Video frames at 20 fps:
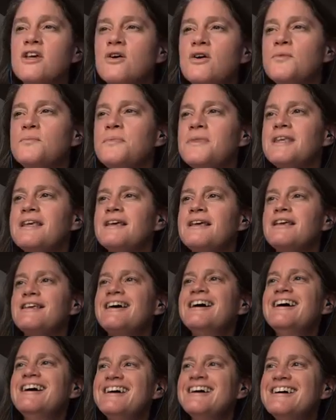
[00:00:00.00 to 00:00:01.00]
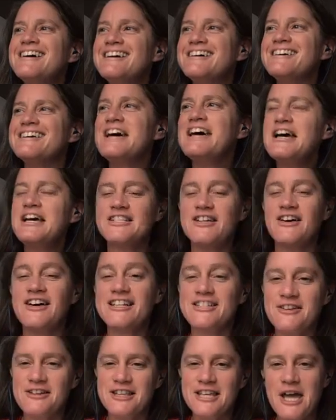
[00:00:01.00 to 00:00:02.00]
So
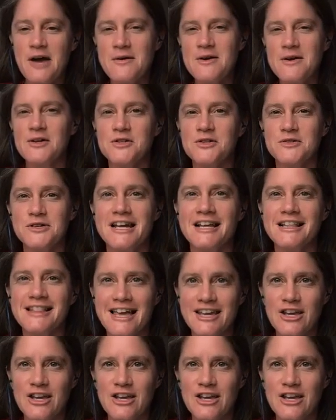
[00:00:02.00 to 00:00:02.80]
I totally get what you're doing.